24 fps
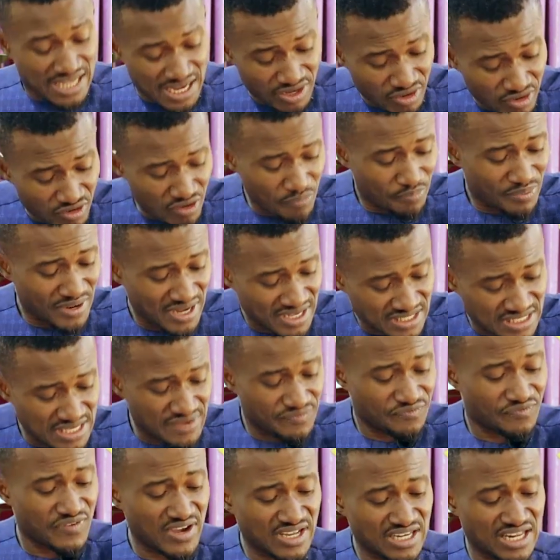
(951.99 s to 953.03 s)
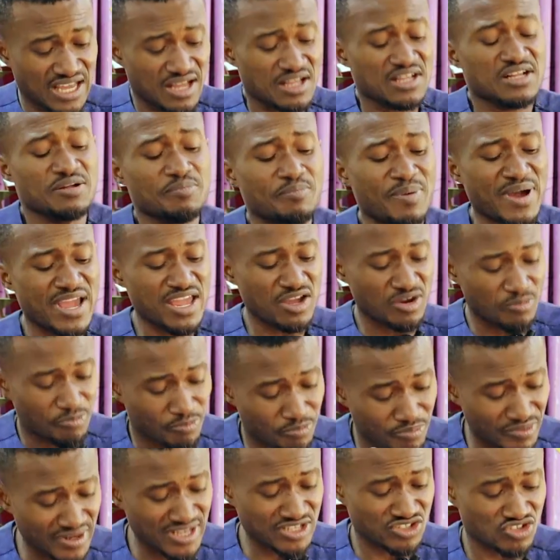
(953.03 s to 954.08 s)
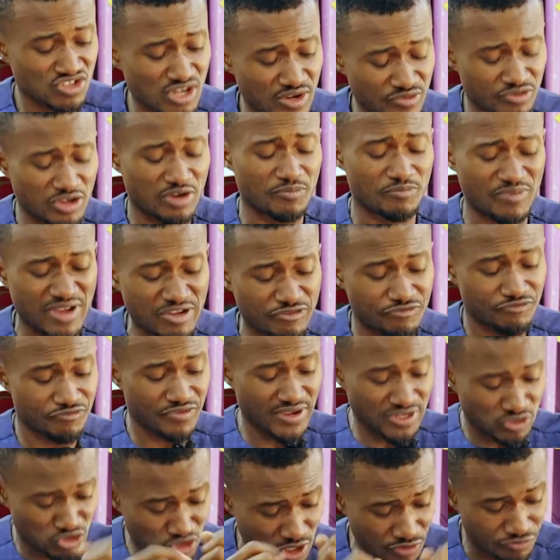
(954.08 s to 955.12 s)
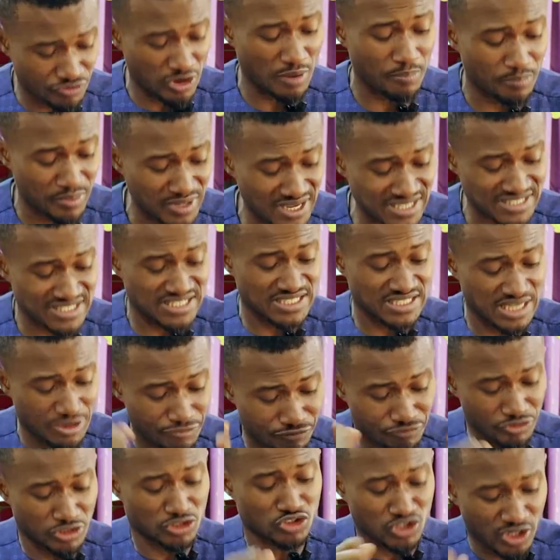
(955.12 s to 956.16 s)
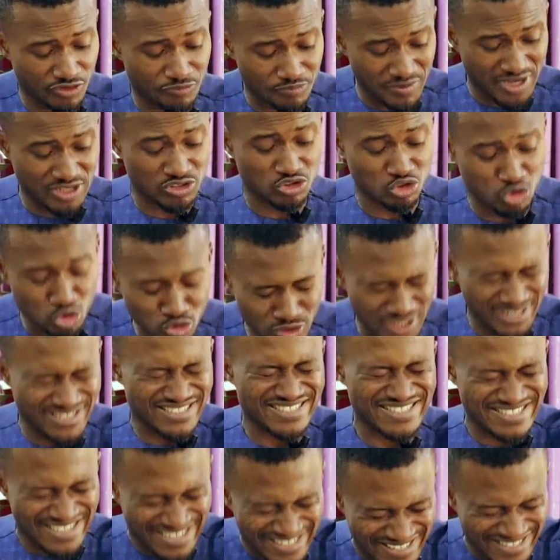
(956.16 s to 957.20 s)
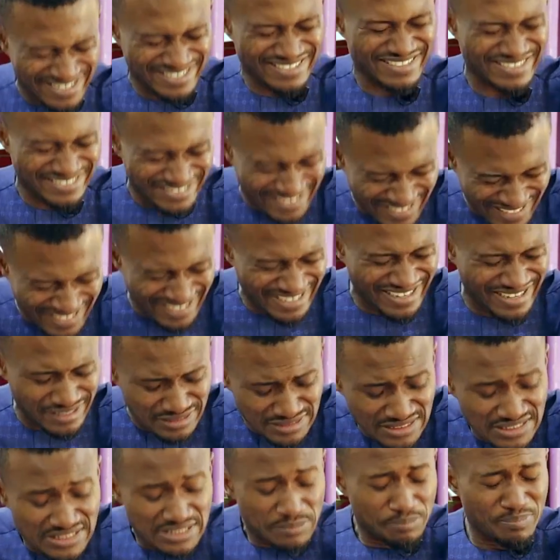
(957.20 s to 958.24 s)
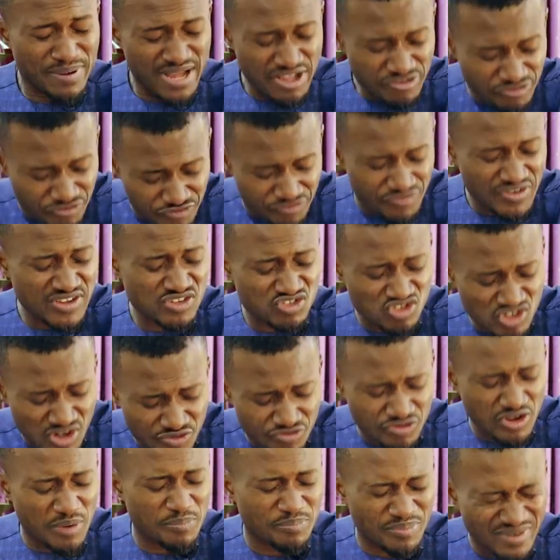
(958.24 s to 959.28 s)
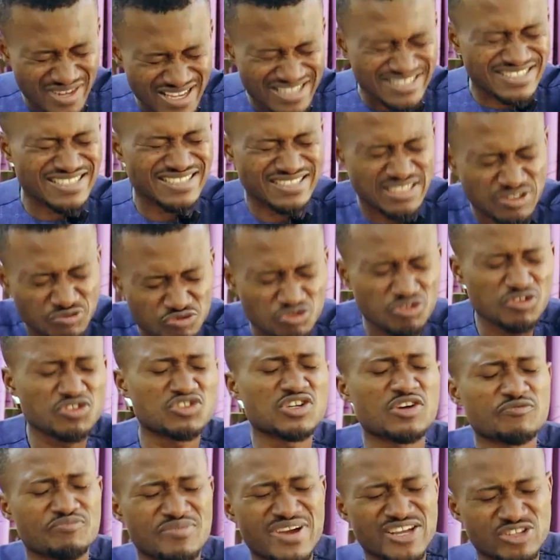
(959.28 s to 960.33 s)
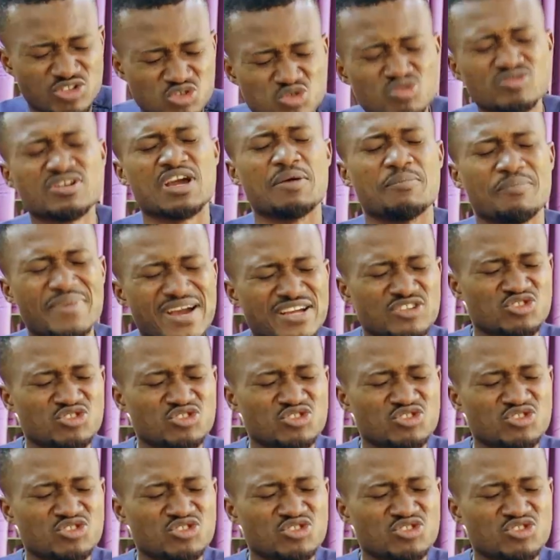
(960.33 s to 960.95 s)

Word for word: going to pray and say, Father, by virtue of your blessing, the future of my children is secured. By virtue of your blessing, the future of my children